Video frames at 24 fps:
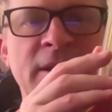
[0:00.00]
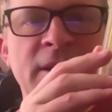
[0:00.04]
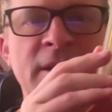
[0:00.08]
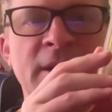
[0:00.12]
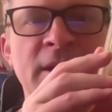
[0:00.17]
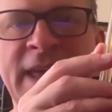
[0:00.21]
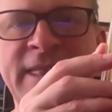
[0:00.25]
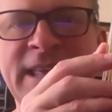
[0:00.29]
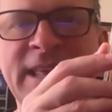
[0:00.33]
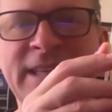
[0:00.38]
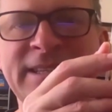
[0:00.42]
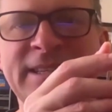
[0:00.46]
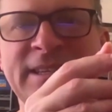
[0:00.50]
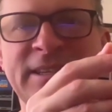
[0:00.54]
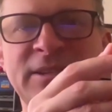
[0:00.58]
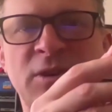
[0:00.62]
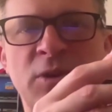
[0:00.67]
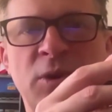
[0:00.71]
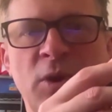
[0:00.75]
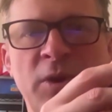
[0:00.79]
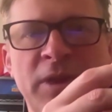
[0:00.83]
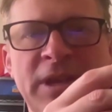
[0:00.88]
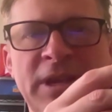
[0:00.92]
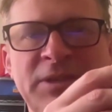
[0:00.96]
And this is
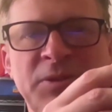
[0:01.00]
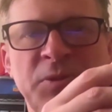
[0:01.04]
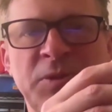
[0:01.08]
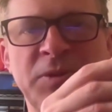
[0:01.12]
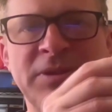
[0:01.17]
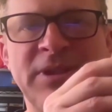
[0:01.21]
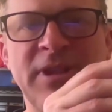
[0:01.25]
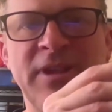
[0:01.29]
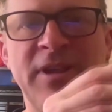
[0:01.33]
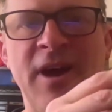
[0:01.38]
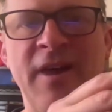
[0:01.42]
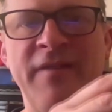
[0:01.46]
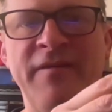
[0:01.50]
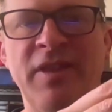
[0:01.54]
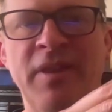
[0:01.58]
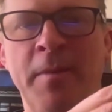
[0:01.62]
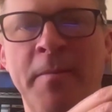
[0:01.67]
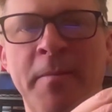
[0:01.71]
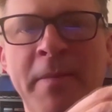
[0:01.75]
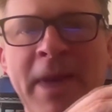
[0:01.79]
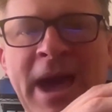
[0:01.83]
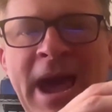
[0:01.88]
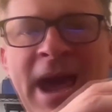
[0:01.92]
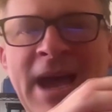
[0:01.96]
cool. This was of the
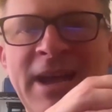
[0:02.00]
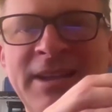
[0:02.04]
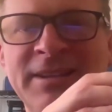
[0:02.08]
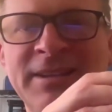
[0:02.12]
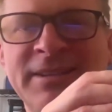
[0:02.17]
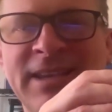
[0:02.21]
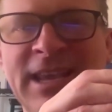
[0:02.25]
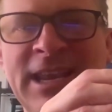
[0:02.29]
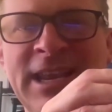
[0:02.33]
mask.